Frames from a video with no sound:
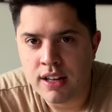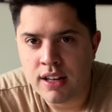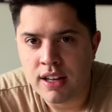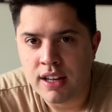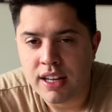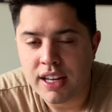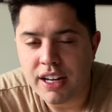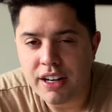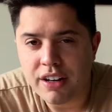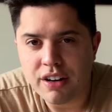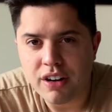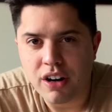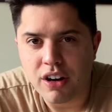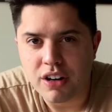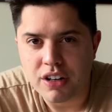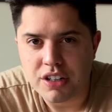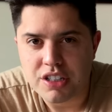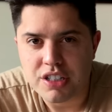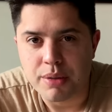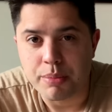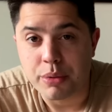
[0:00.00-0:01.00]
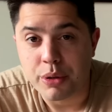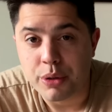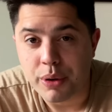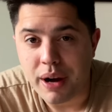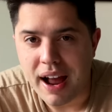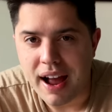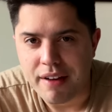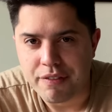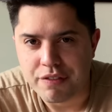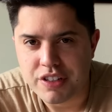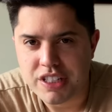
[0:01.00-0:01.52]
Here are some
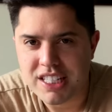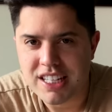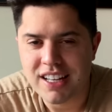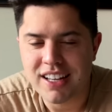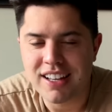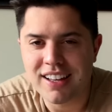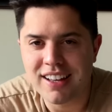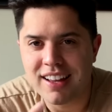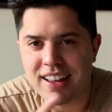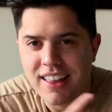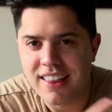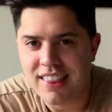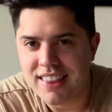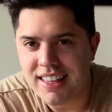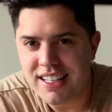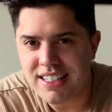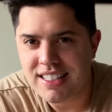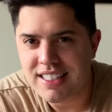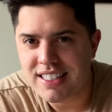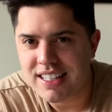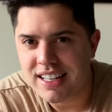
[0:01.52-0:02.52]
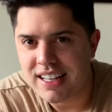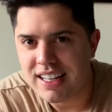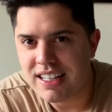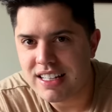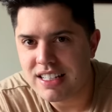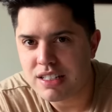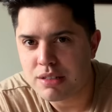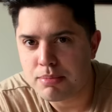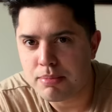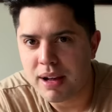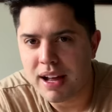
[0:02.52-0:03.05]
graphs. This
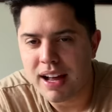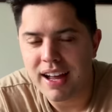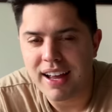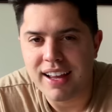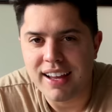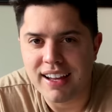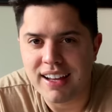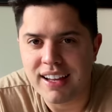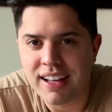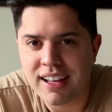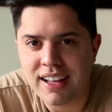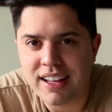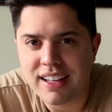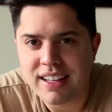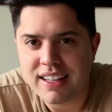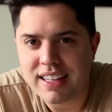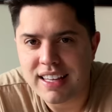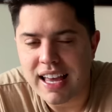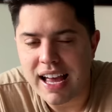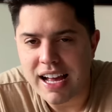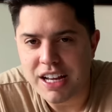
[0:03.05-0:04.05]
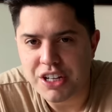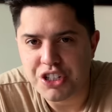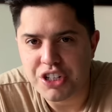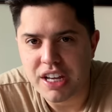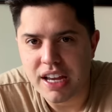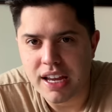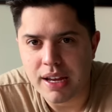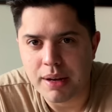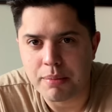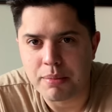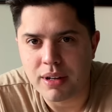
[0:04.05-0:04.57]
is my cash
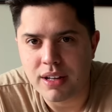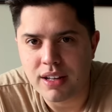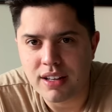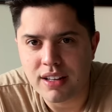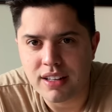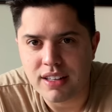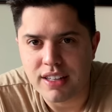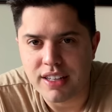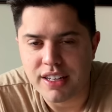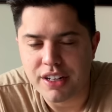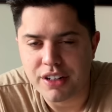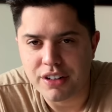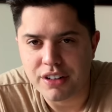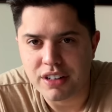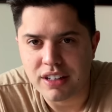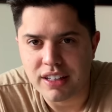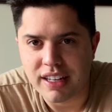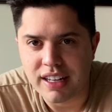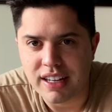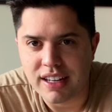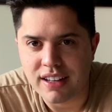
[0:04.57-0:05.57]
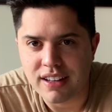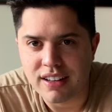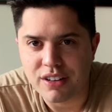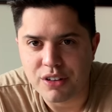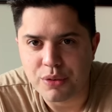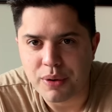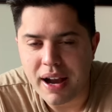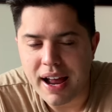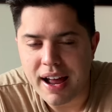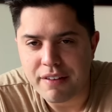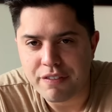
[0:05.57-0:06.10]
game yearly
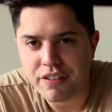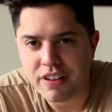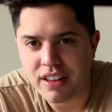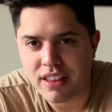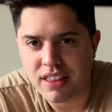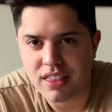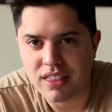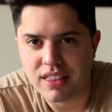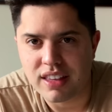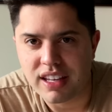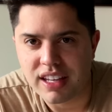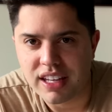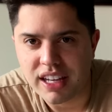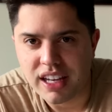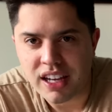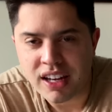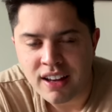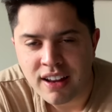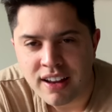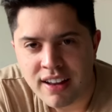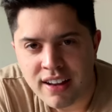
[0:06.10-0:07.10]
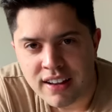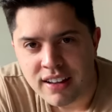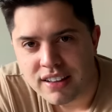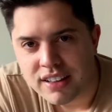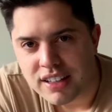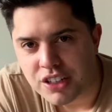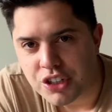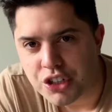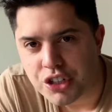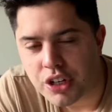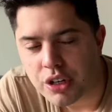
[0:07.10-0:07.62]
graph thingy.
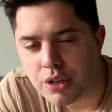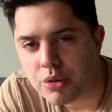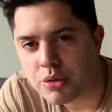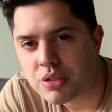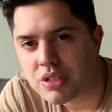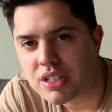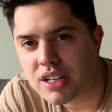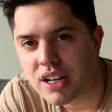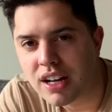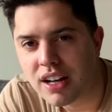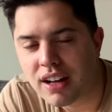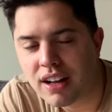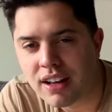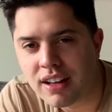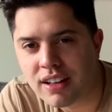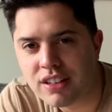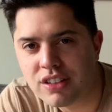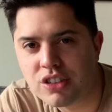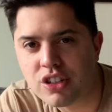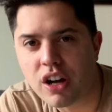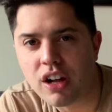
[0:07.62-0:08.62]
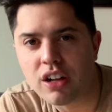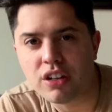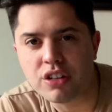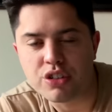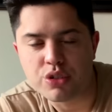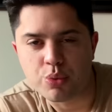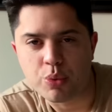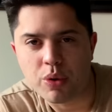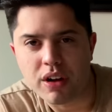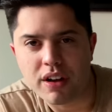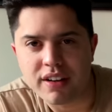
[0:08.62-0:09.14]
This shows uh,
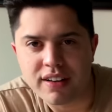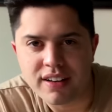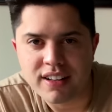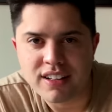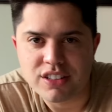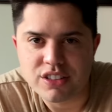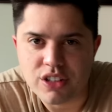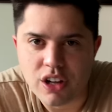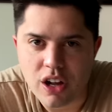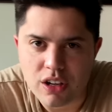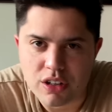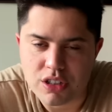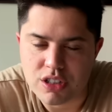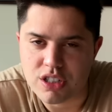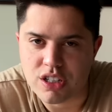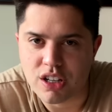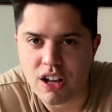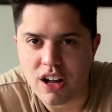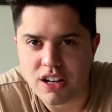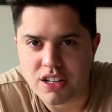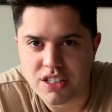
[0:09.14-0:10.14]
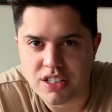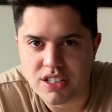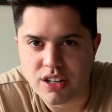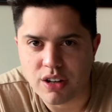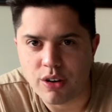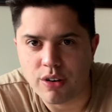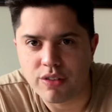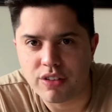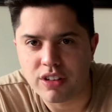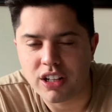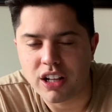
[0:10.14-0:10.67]
dollars won, dollars lost
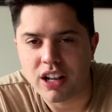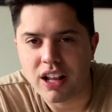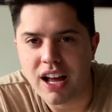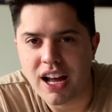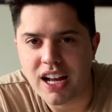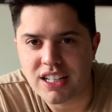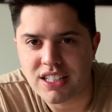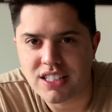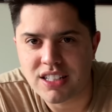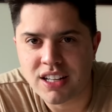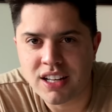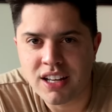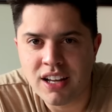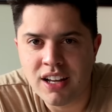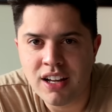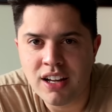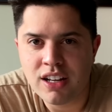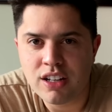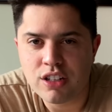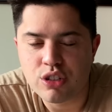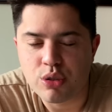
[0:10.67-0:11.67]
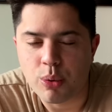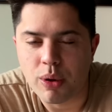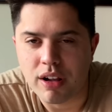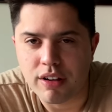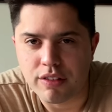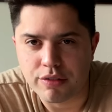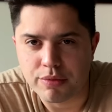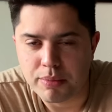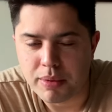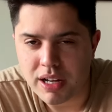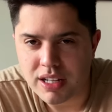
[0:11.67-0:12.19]
over the last
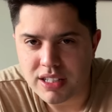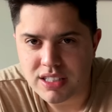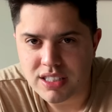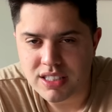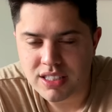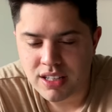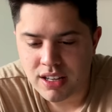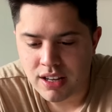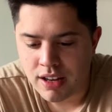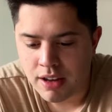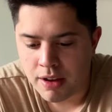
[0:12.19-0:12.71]
twelve months.